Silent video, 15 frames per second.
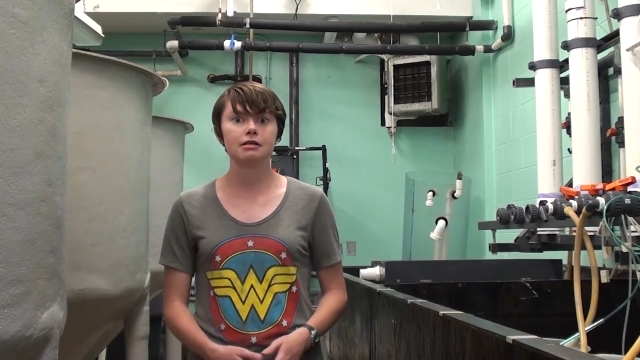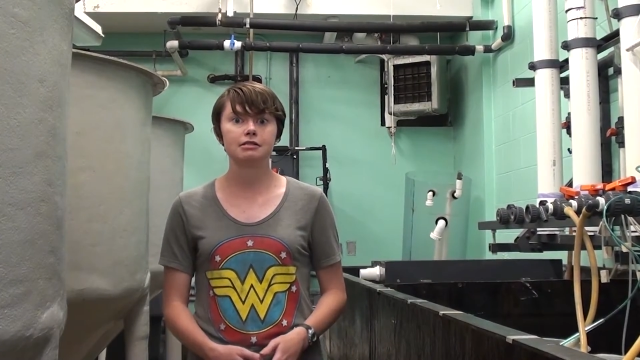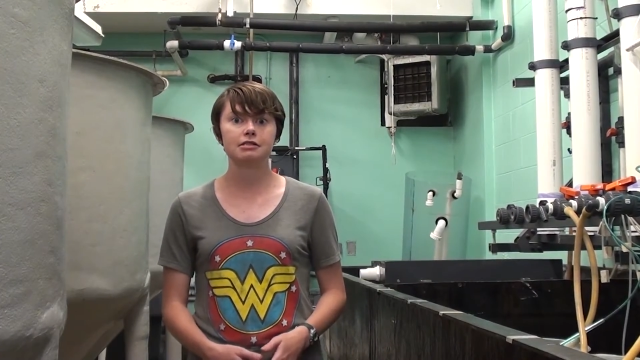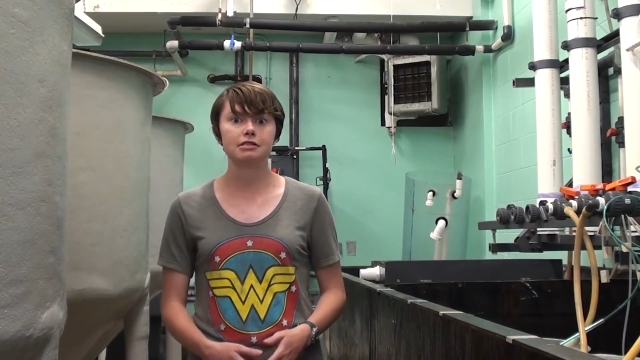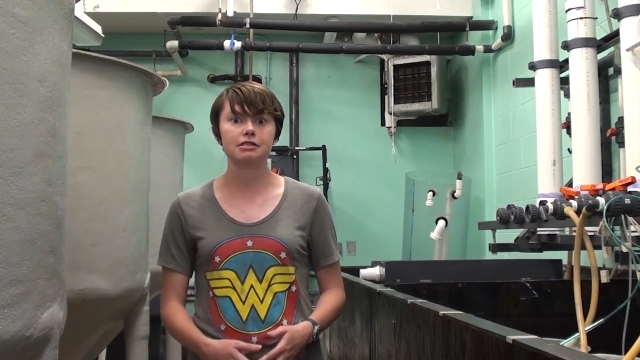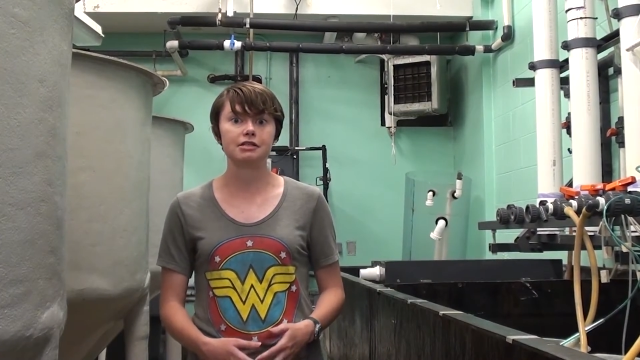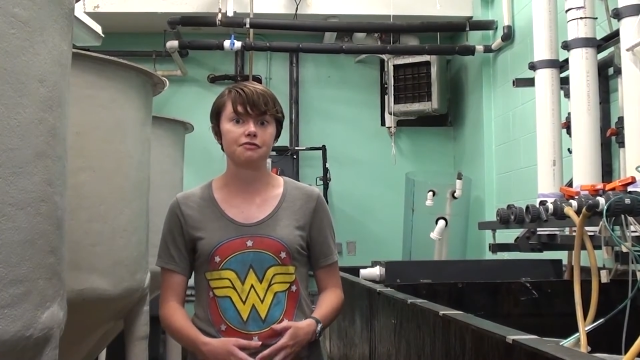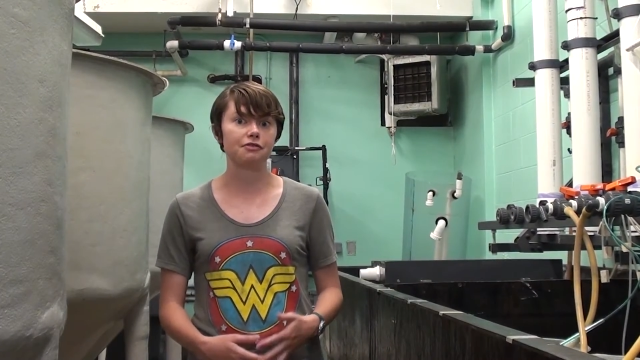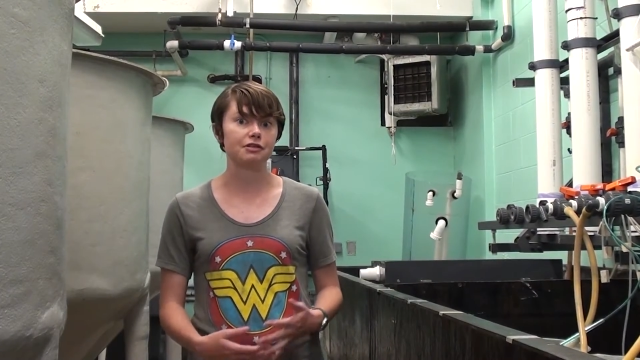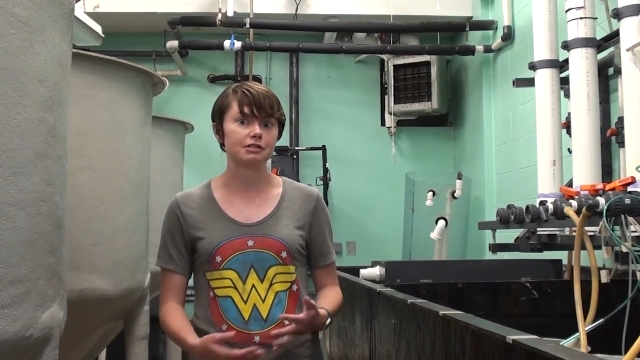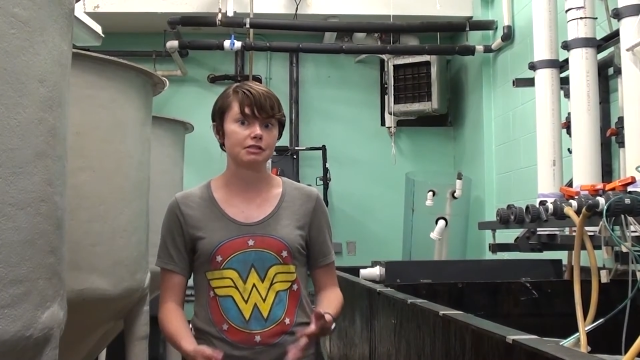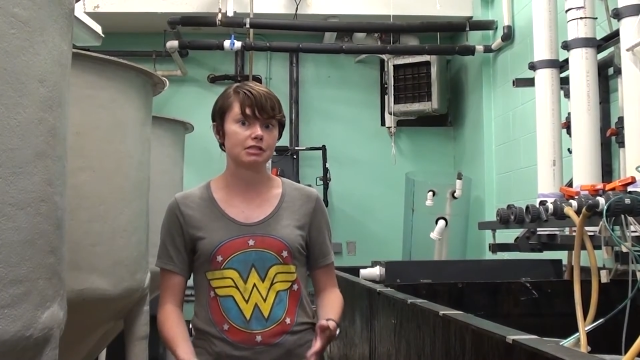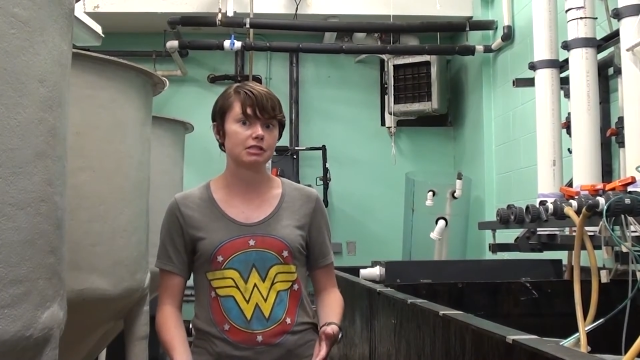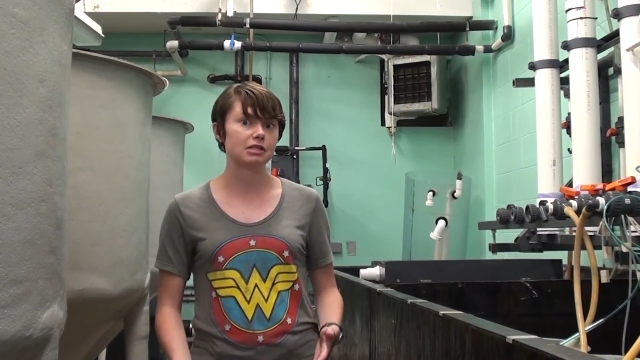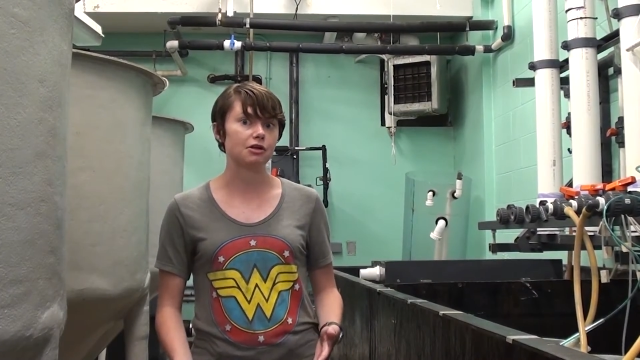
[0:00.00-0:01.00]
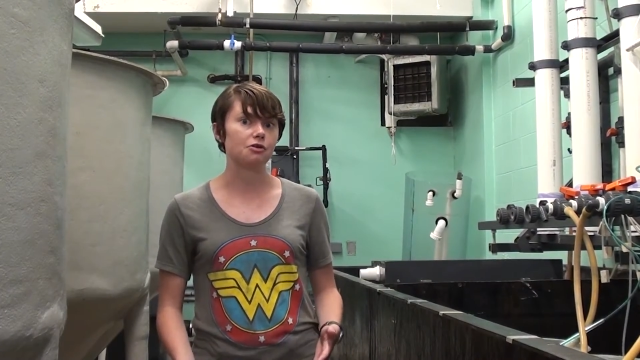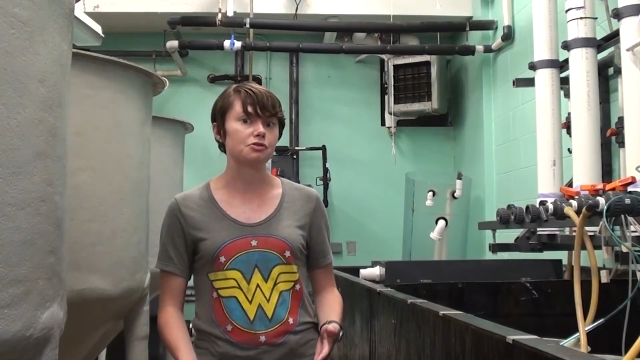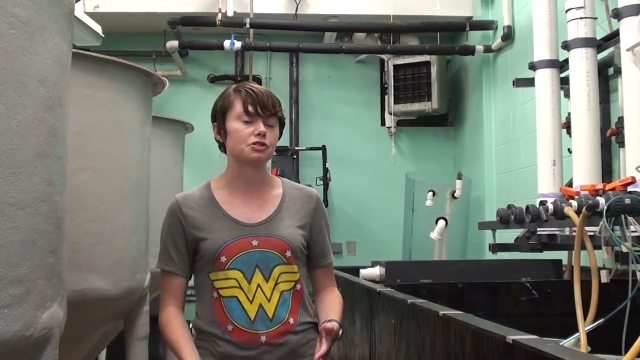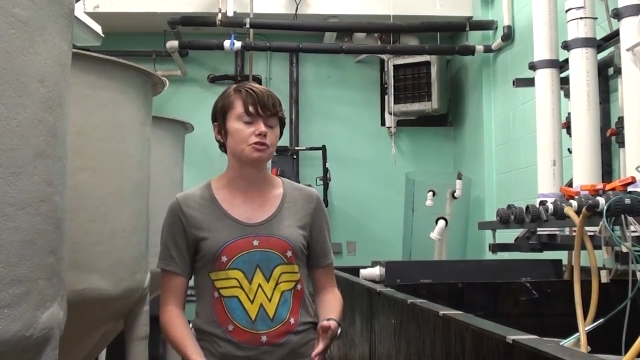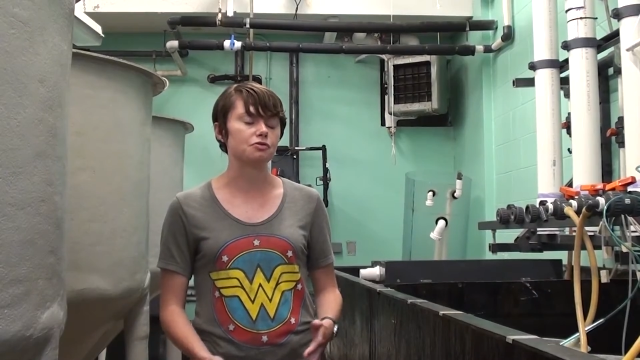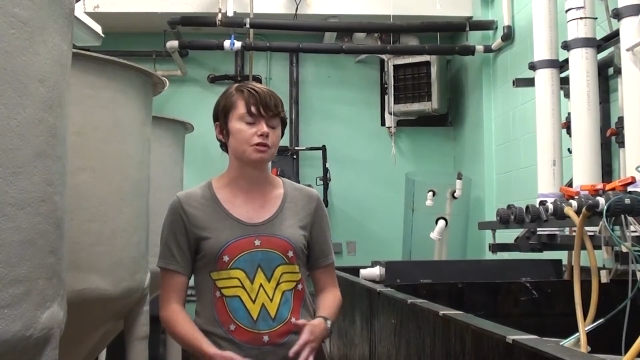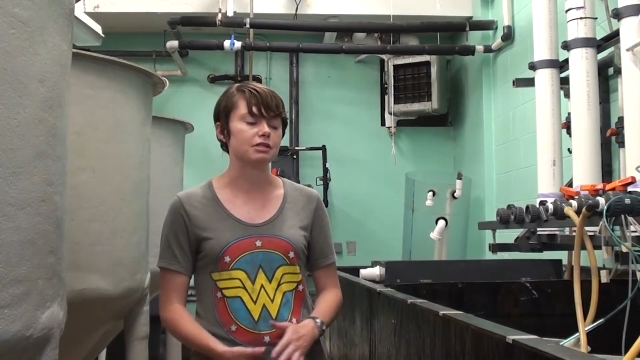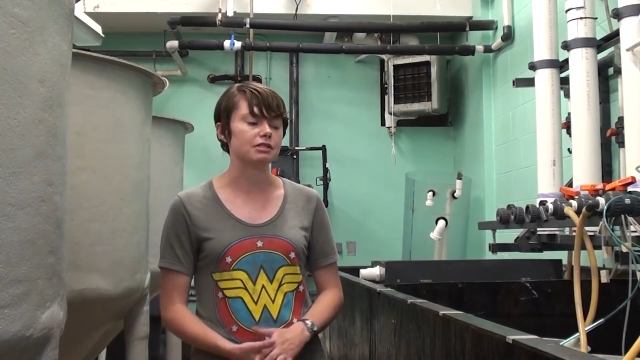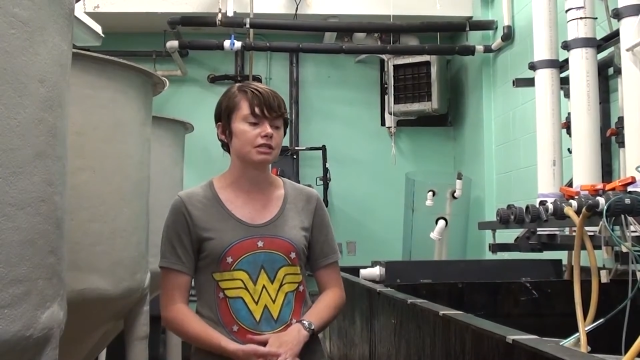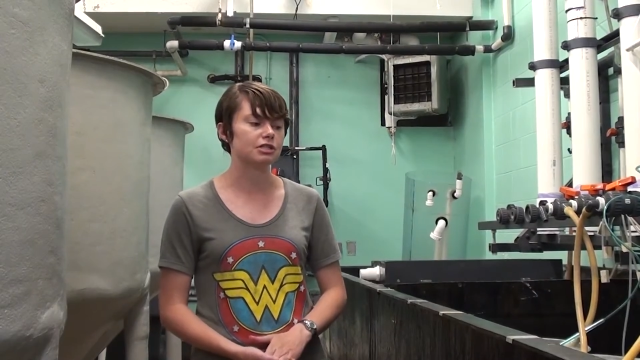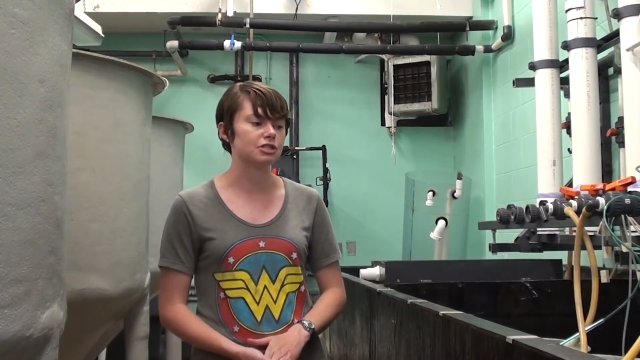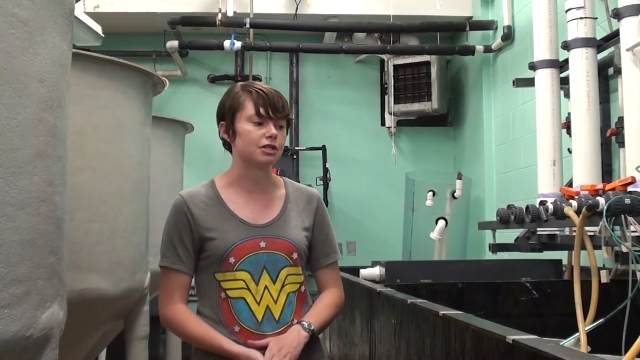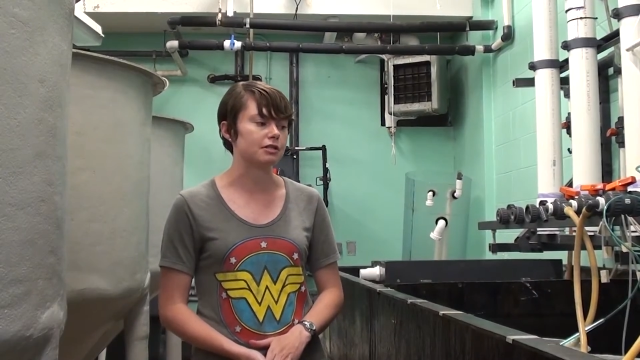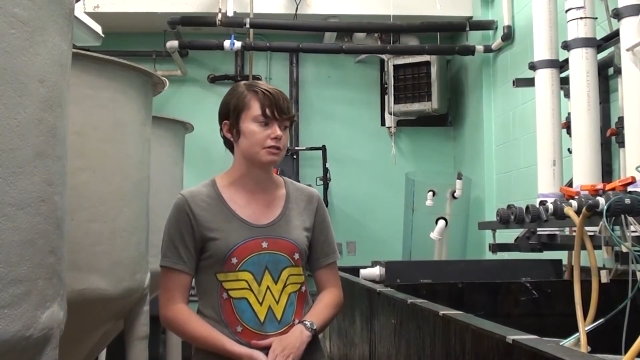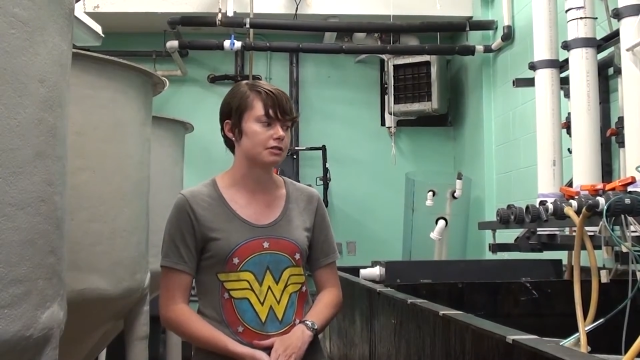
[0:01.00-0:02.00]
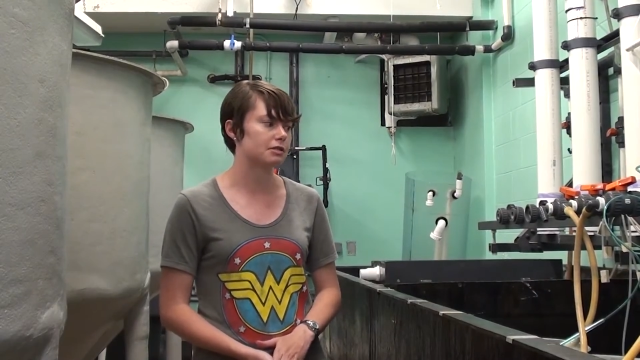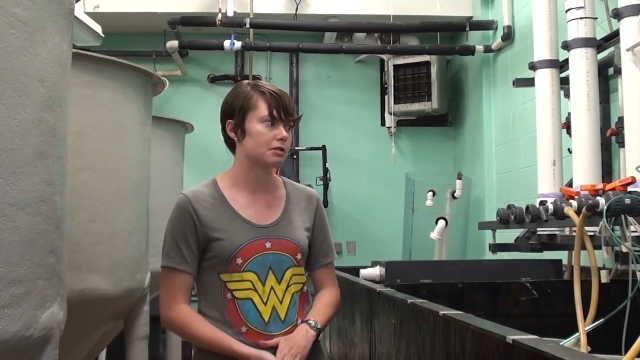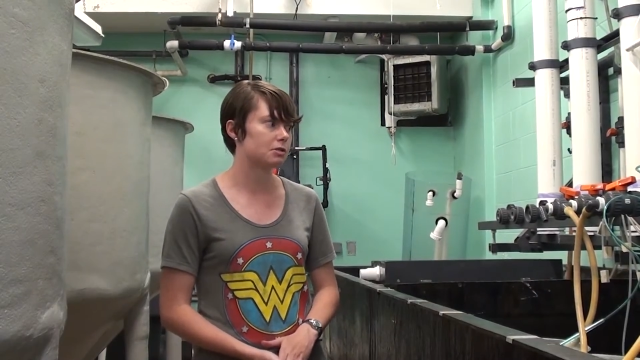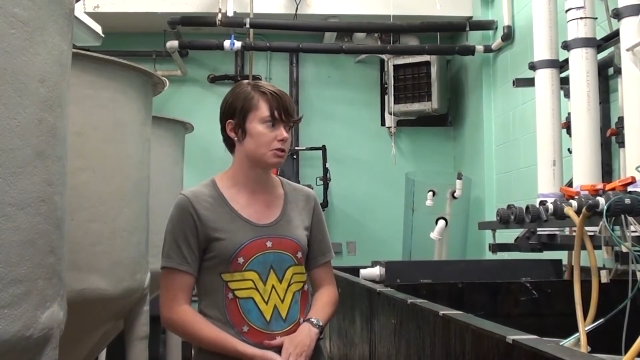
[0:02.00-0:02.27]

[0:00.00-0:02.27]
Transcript: to different CO2 conditions.